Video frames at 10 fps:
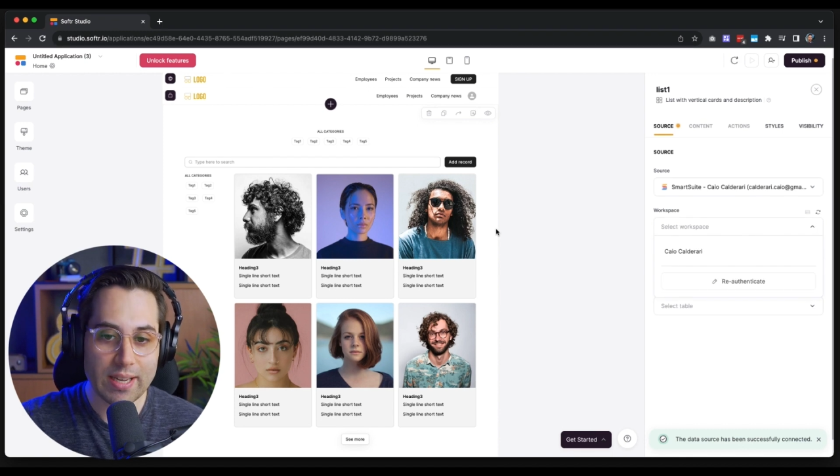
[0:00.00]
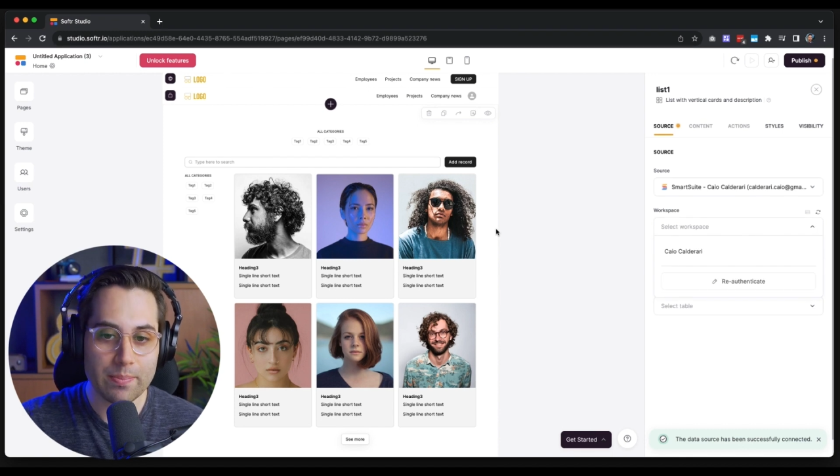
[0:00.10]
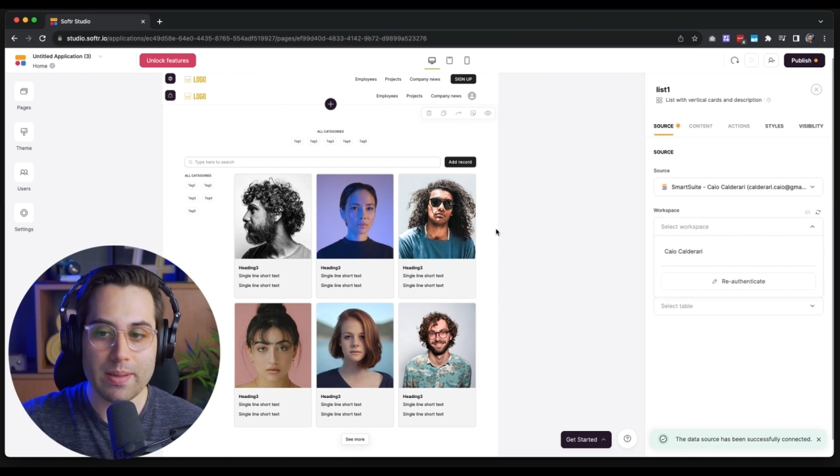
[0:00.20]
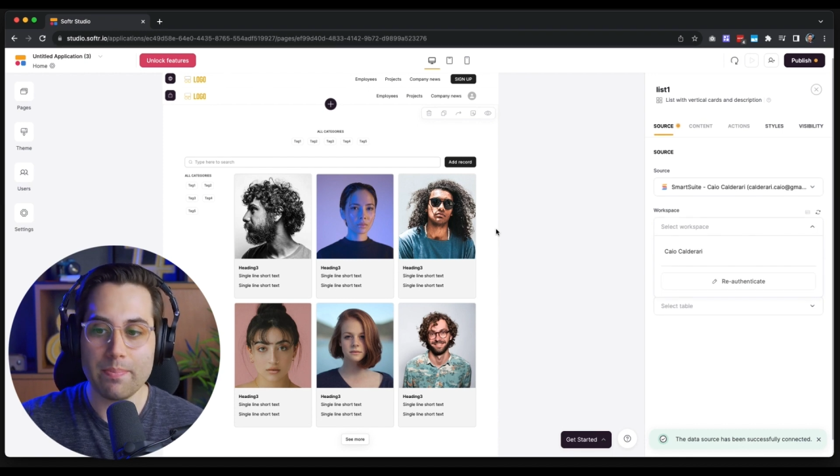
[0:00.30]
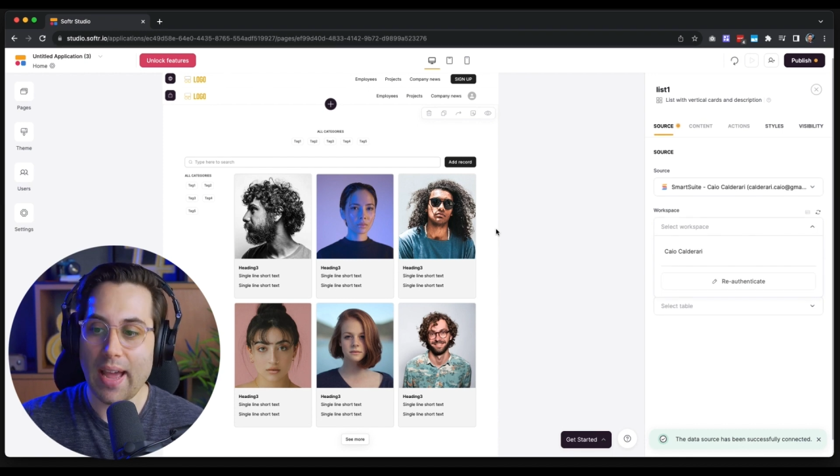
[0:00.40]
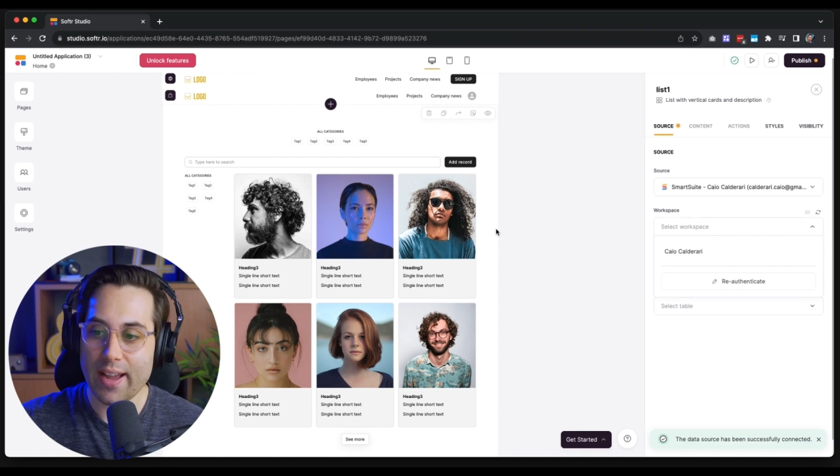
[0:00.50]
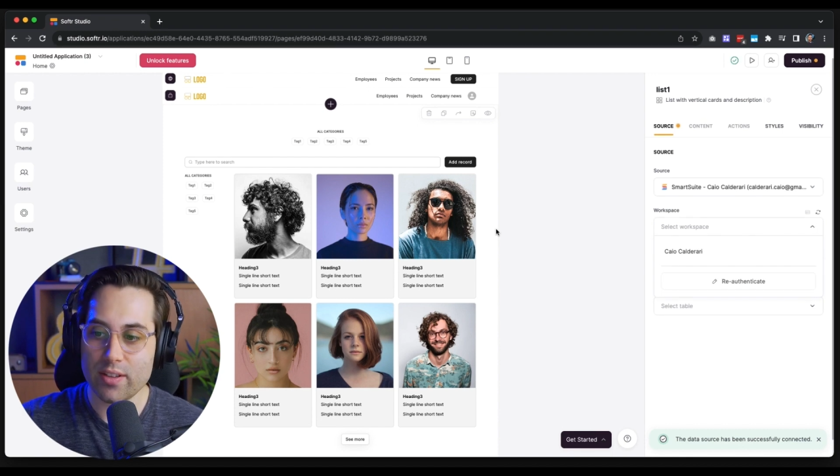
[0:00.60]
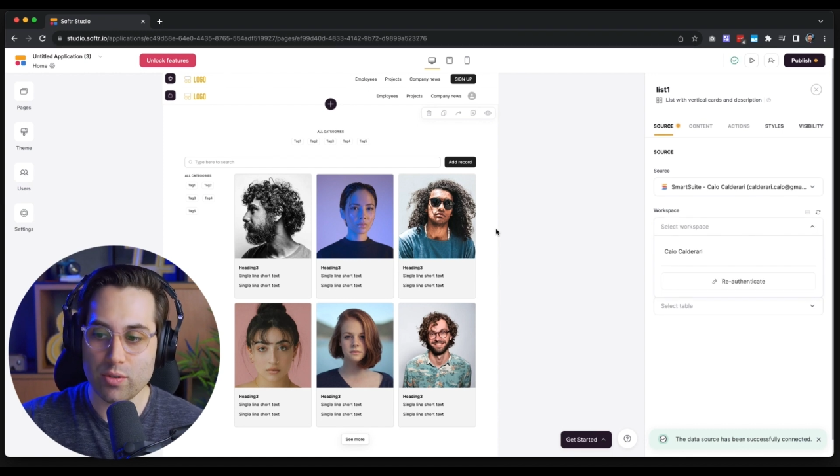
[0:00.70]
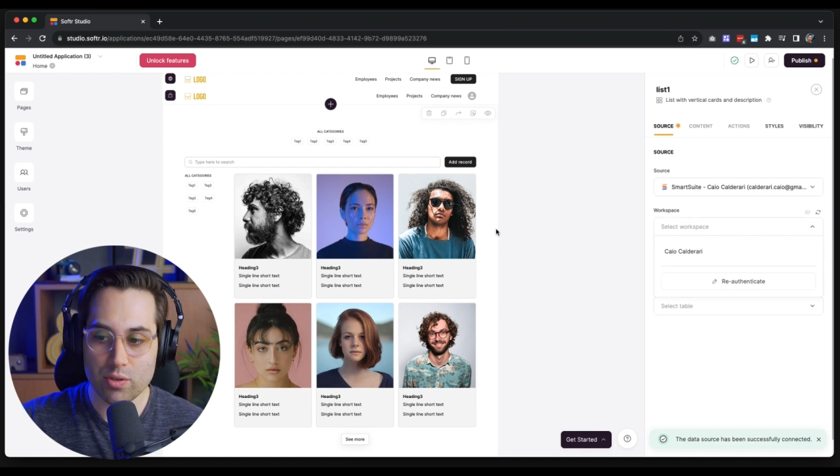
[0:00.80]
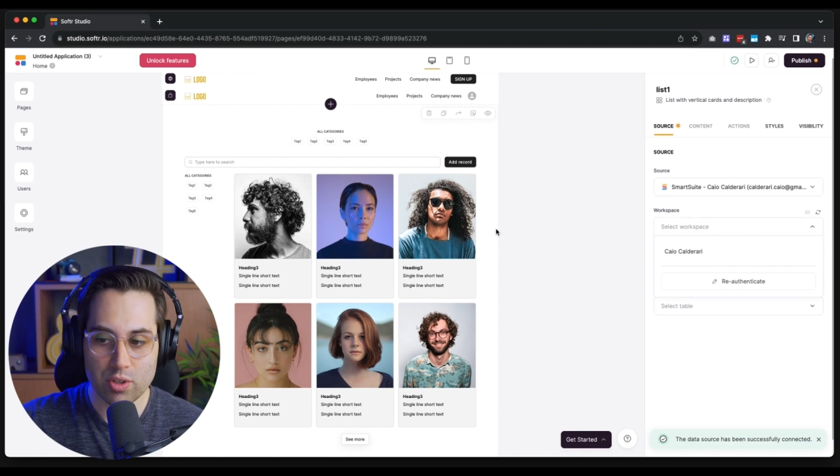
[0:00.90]
me back
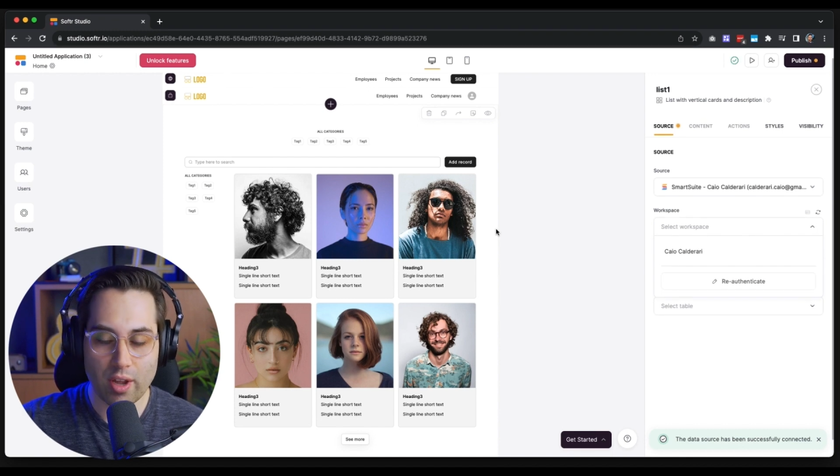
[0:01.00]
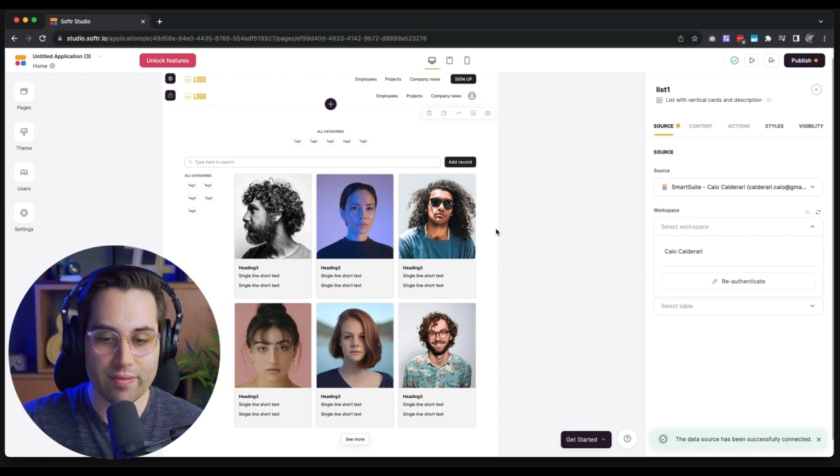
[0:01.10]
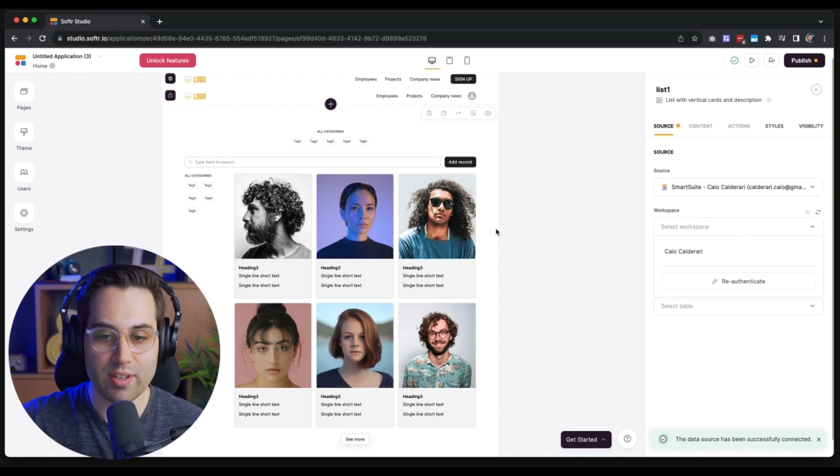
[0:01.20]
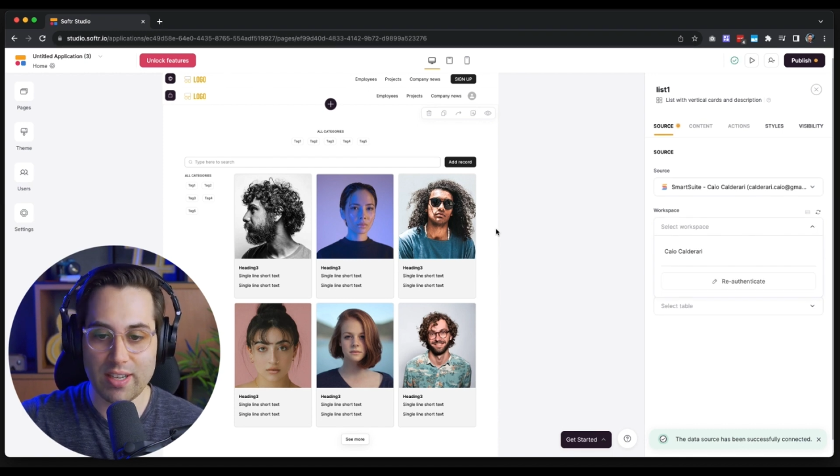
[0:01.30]
to Softr.